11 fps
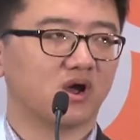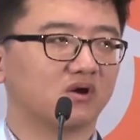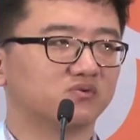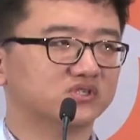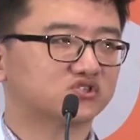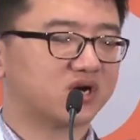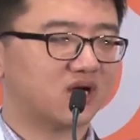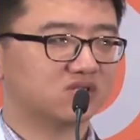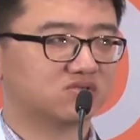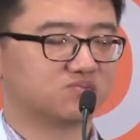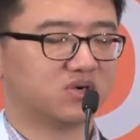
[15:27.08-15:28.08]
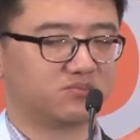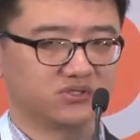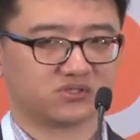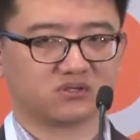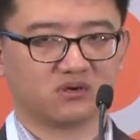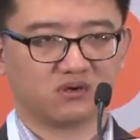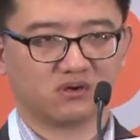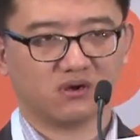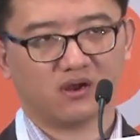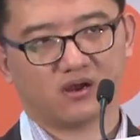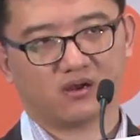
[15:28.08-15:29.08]
We try to publish
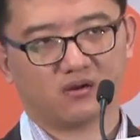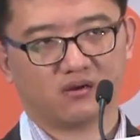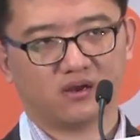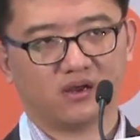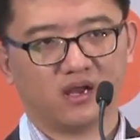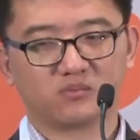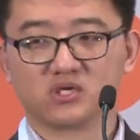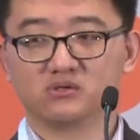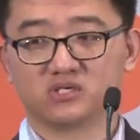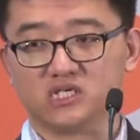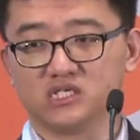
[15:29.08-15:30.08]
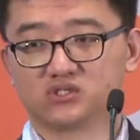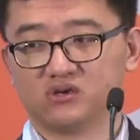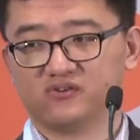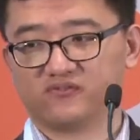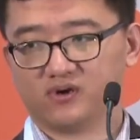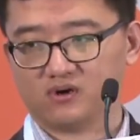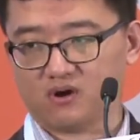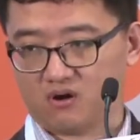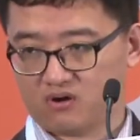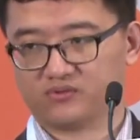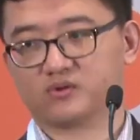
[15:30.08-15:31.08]
the MQTT server
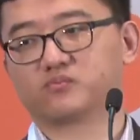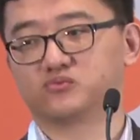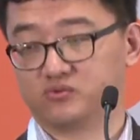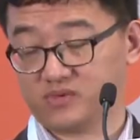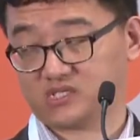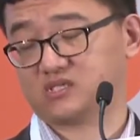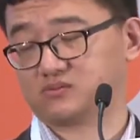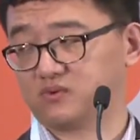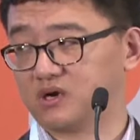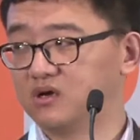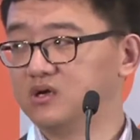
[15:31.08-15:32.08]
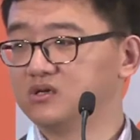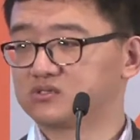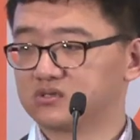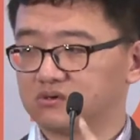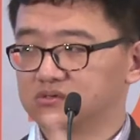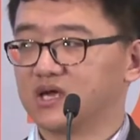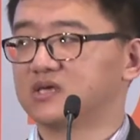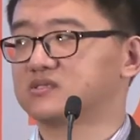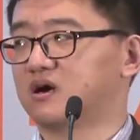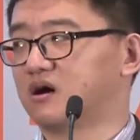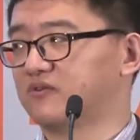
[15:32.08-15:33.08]
on the Bluemix as well, so
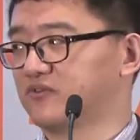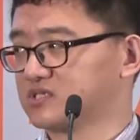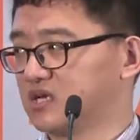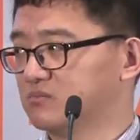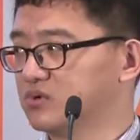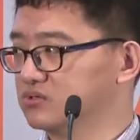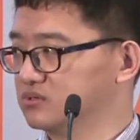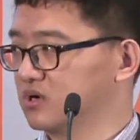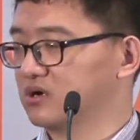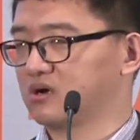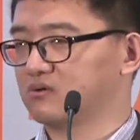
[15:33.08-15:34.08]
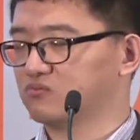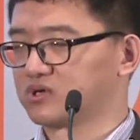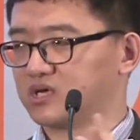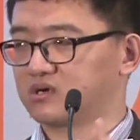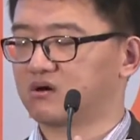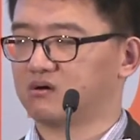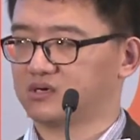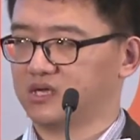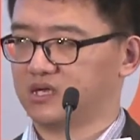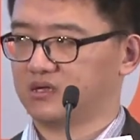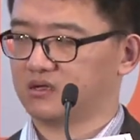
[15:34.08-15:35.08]
that, for example, you are working on
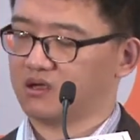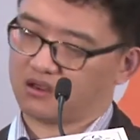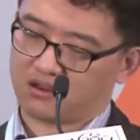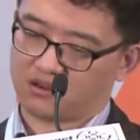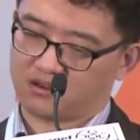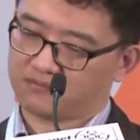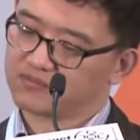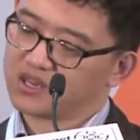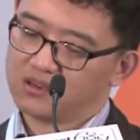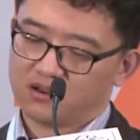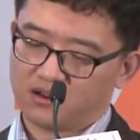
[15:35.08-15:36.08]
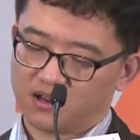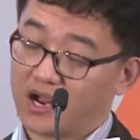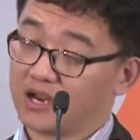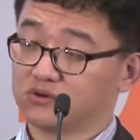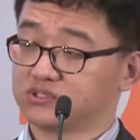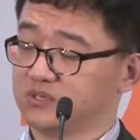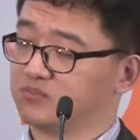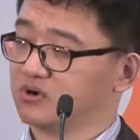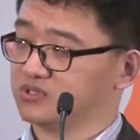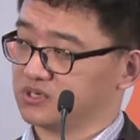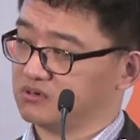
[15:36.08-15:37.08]
a IoT
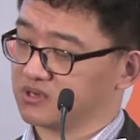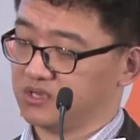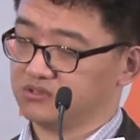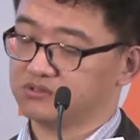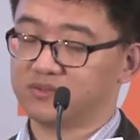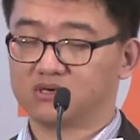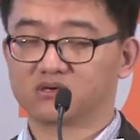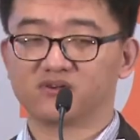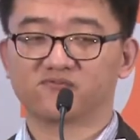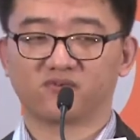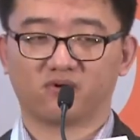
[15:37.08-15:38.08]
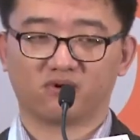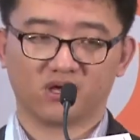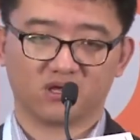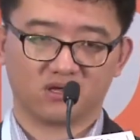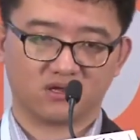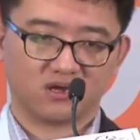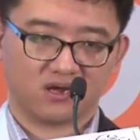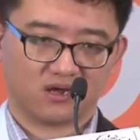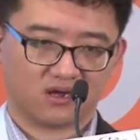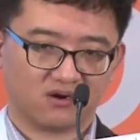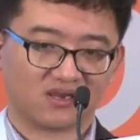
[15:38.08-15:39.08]
project. Okay, you may looking for
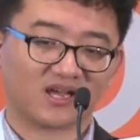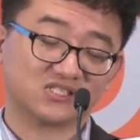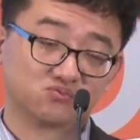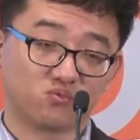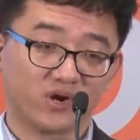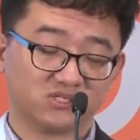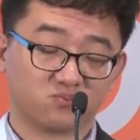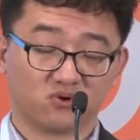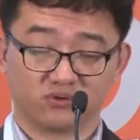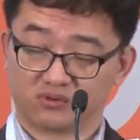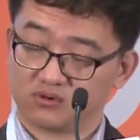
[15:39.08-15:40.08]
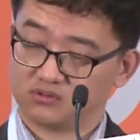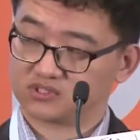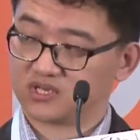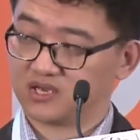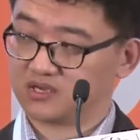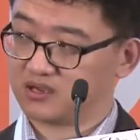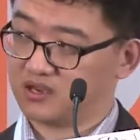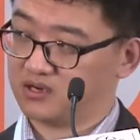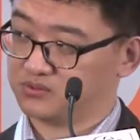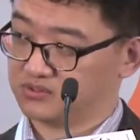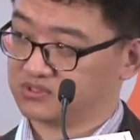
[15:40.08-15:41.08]
a lightweight protocols that
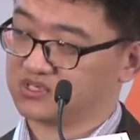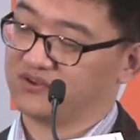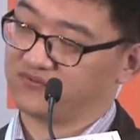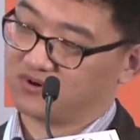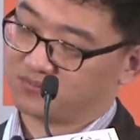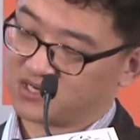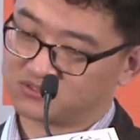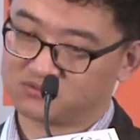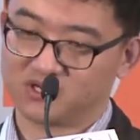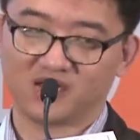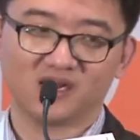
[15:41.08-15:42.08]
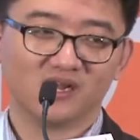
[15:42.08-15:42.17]
help to save your battery